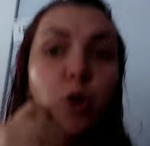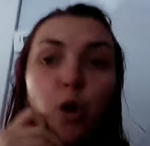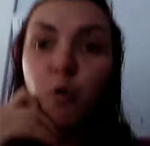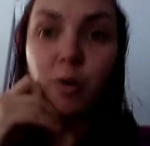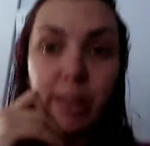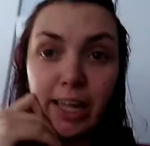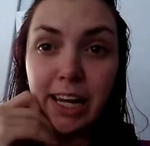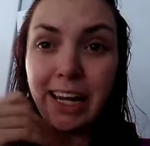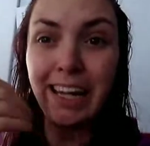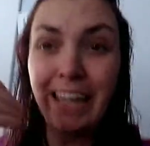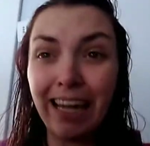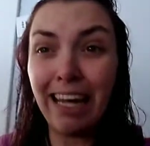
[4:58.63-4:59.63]
go with it.
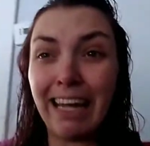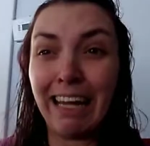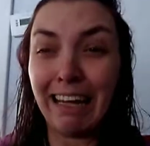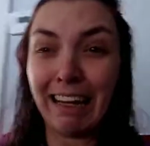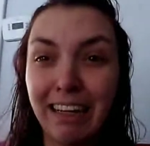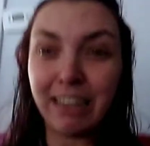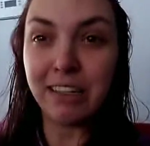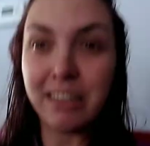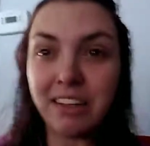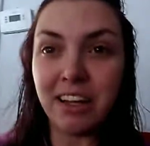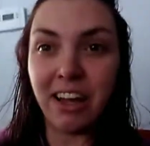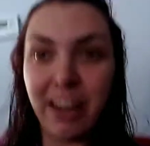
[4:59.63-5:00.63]

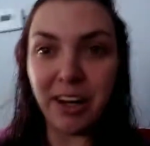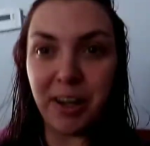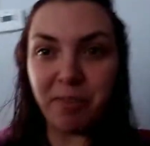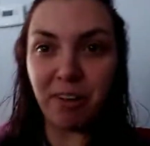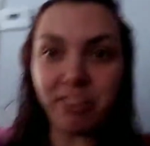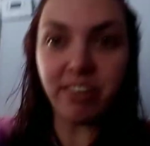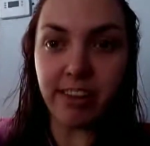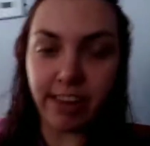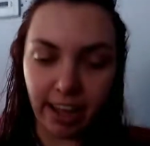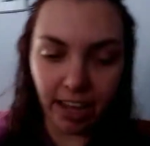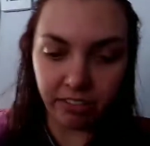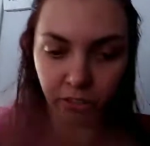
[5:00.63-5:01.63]
Other than
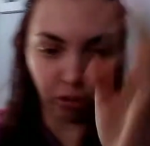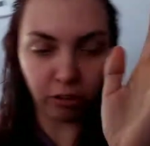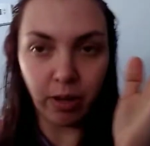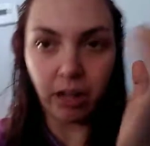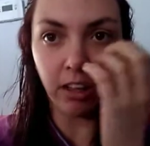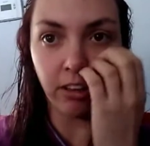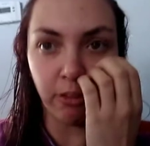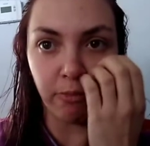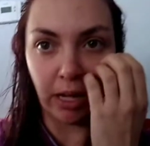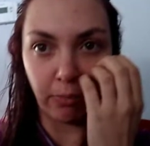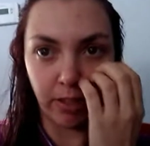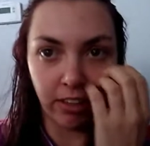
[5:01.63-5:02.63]
that, those are my other
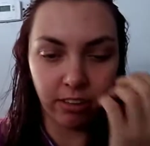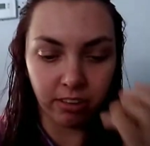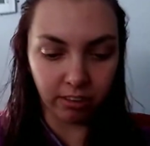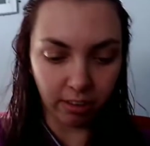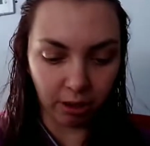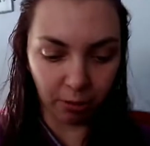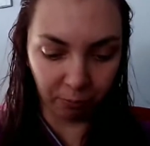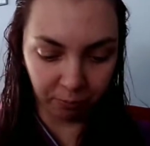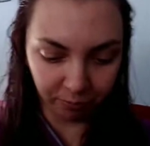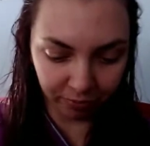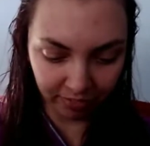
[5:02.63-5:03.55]
babies. So,